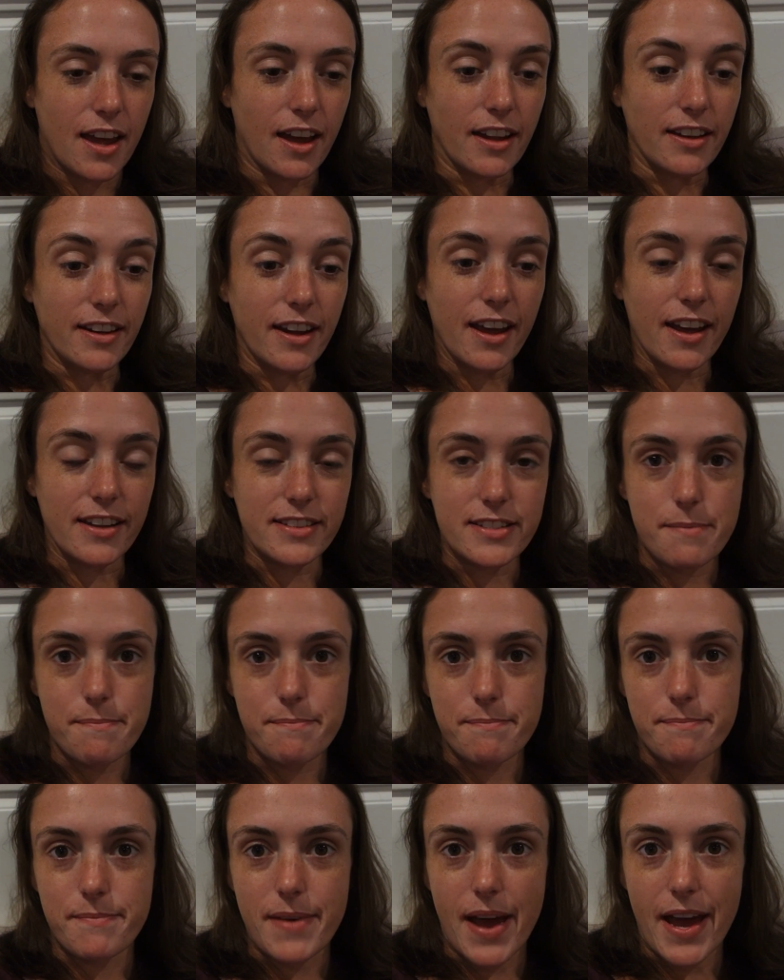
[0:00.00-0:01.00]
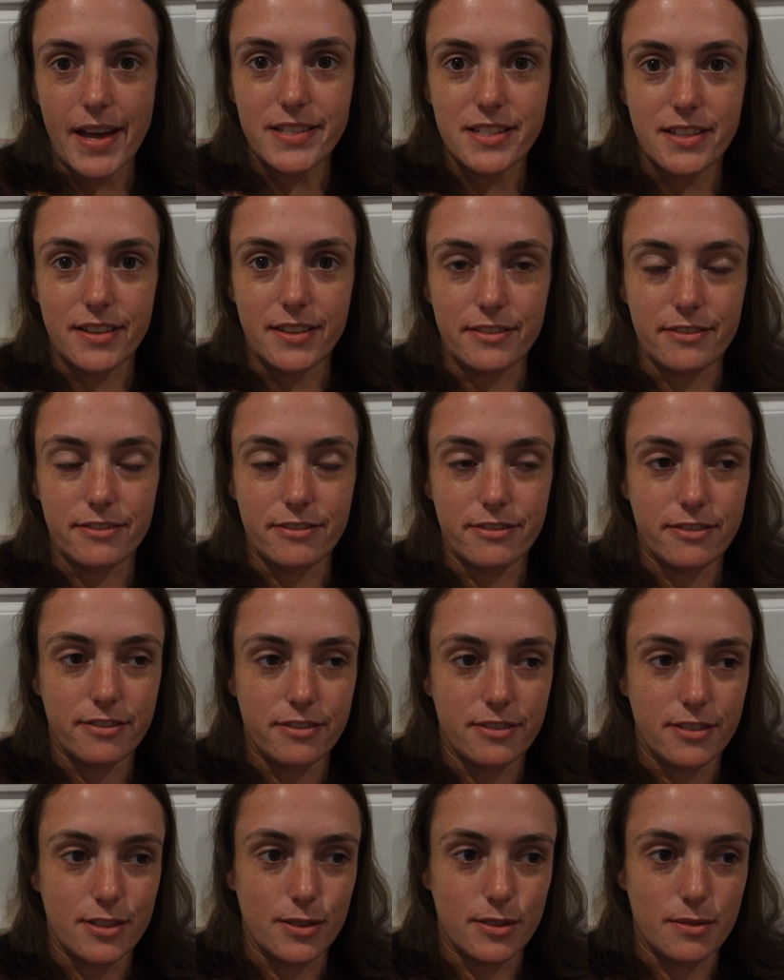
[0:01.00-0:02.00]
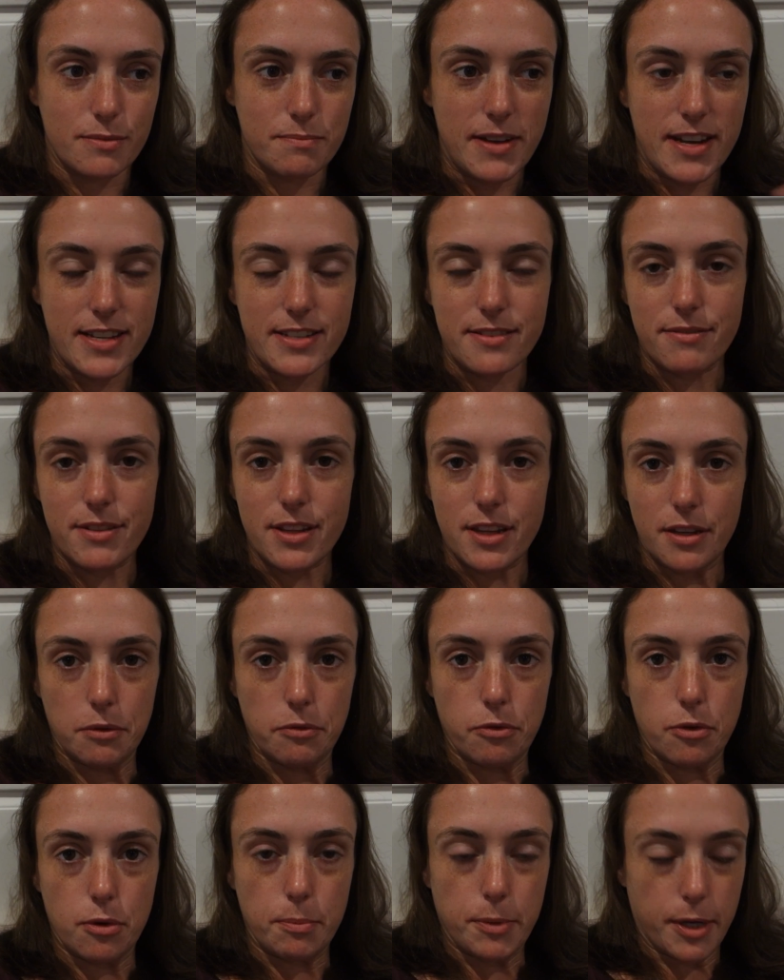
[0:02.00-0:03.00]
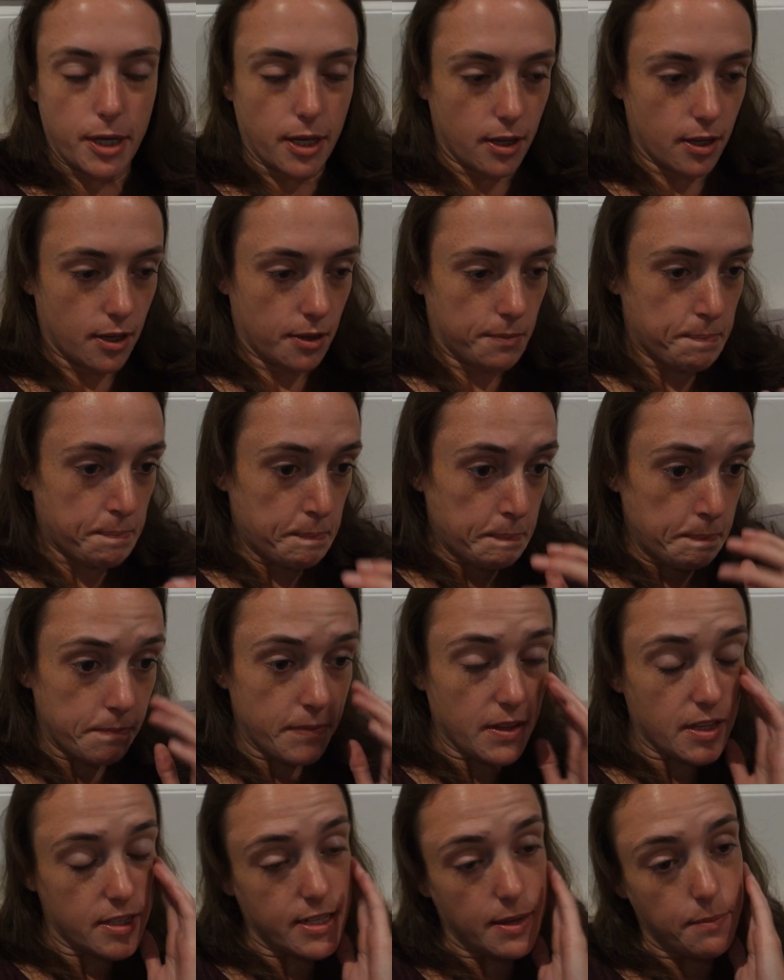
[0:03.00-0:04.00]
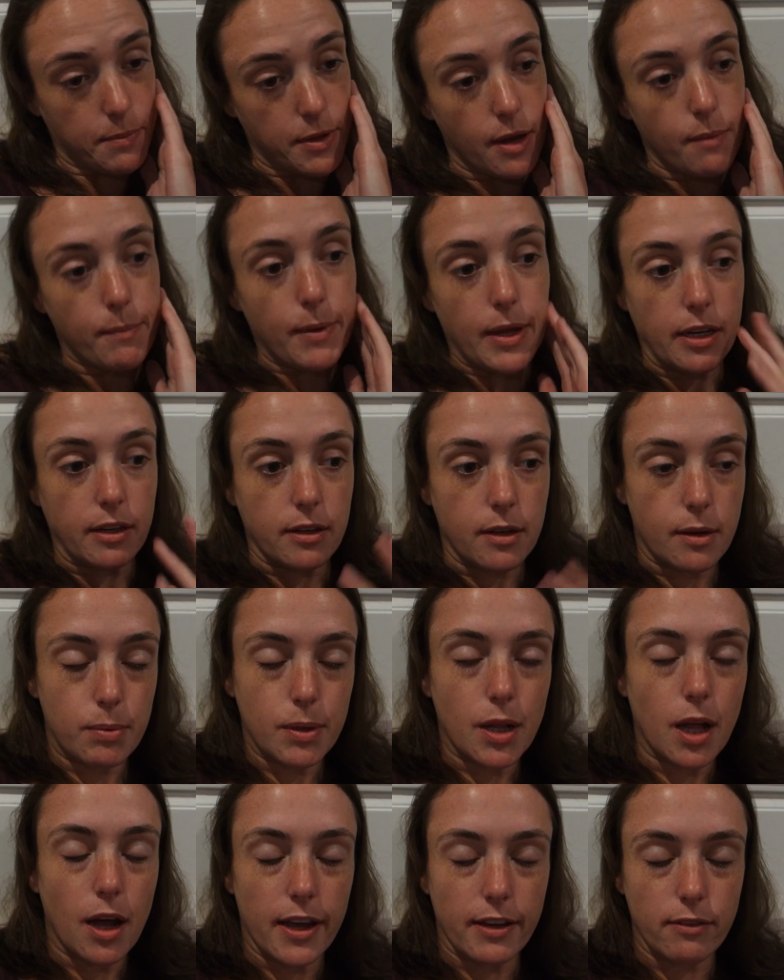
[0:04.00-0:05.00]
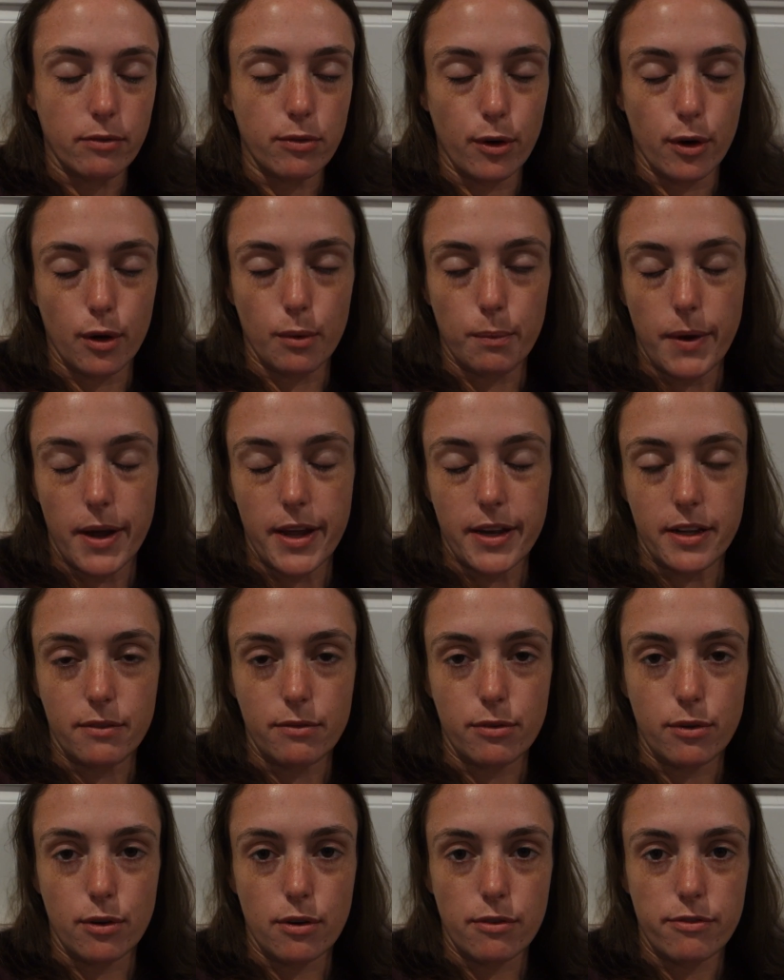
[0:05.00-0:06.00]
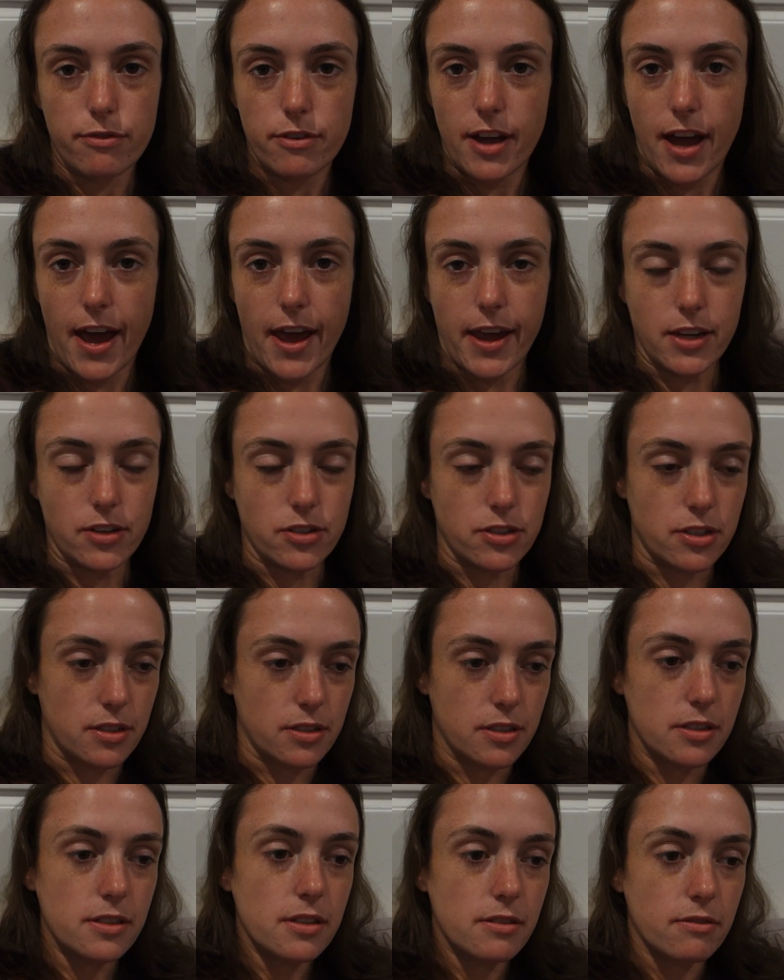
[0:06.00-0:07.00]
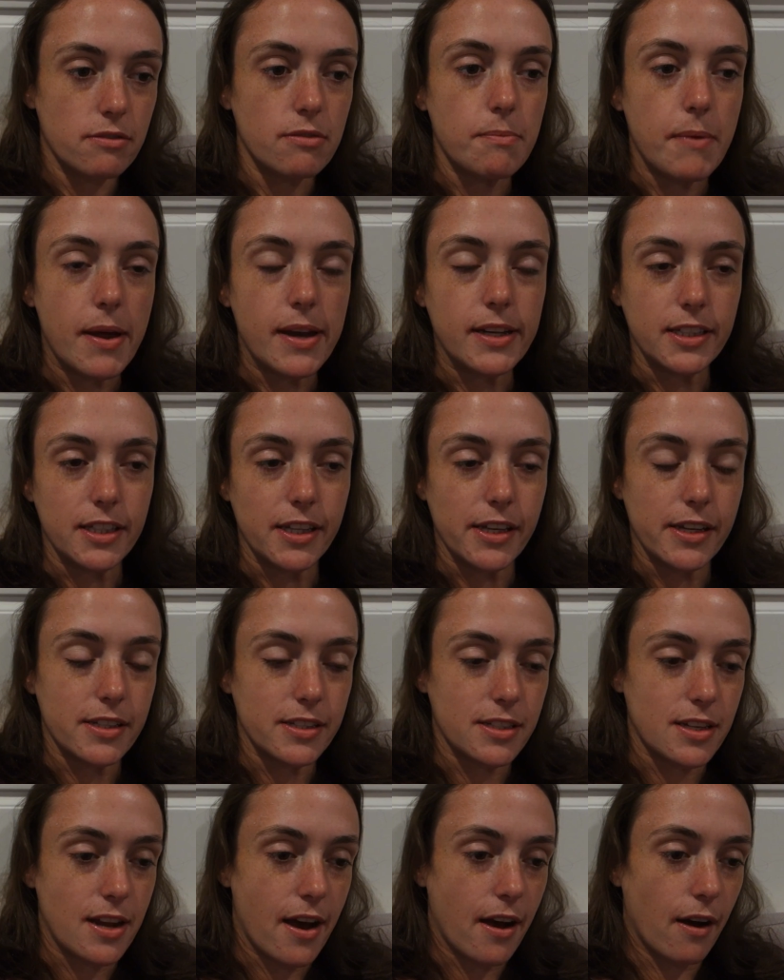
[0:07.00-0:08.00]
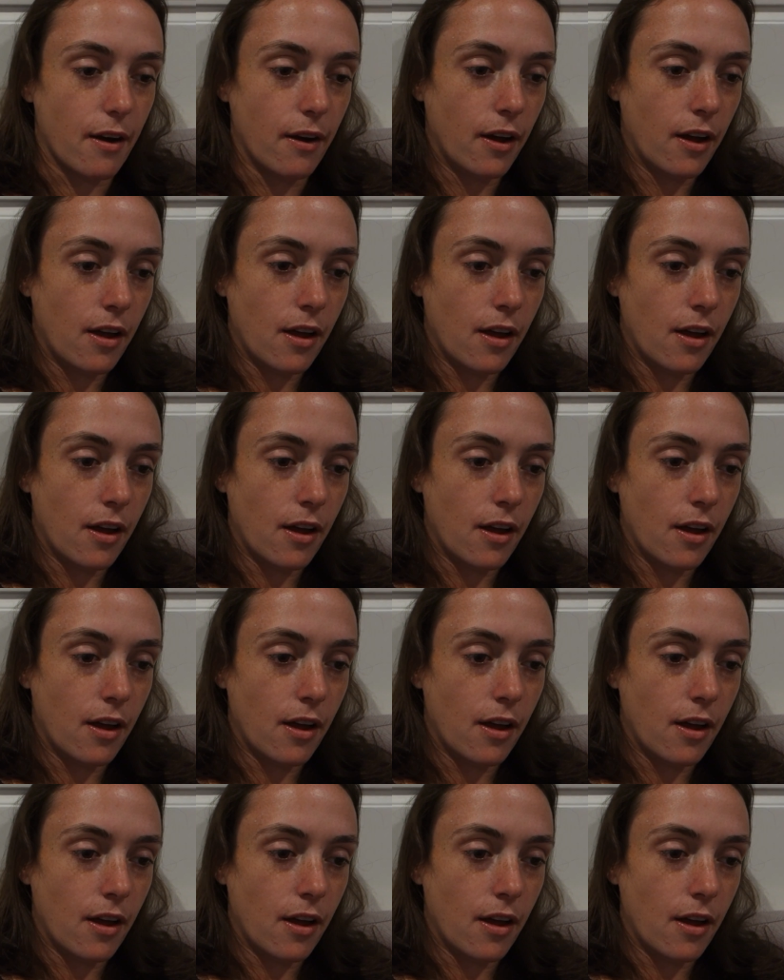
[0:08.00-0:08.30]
yeah, it's a massive thing for me. Something I've been applying for and waiting for ages, many years now.